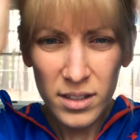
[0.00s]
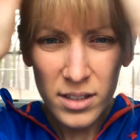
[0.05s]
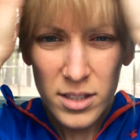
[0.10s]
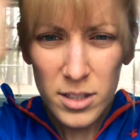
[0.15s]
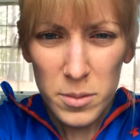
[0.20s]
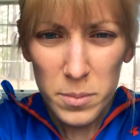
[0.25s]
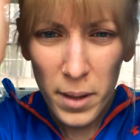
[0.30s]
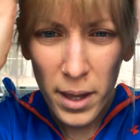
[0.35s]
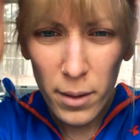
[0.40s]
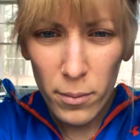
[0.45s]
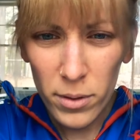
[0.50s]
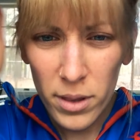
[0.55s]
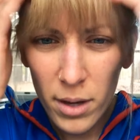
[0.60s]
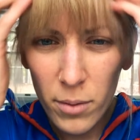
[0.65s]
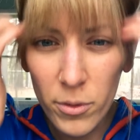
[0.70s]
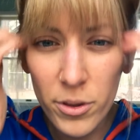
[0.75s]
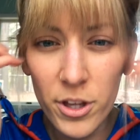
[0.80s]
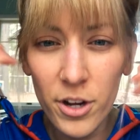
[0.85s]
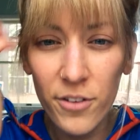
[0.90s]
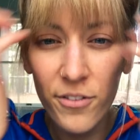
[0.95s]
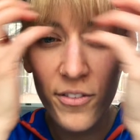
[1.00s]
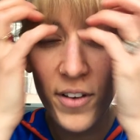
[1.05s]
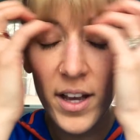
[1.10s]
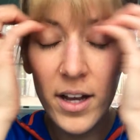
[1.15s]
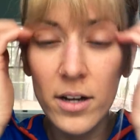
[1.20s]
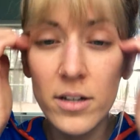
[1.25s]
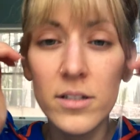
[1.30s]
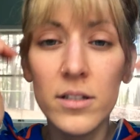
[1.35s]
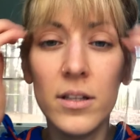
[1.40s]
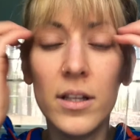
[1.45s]
Just play with it with your
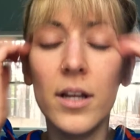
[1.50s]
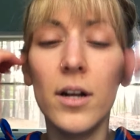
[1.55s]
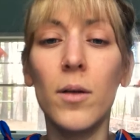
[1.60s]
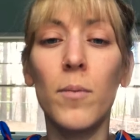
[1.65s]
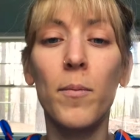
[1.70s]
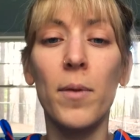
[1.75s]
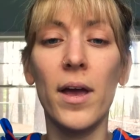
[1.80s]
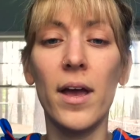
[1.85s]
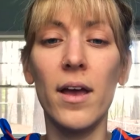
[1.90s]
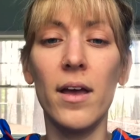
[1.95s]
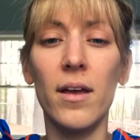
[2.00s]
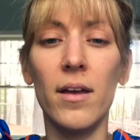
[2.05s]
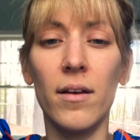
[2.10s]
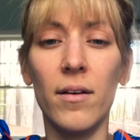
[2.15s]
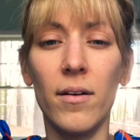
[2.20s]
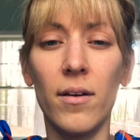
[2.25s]
fingers a little bit.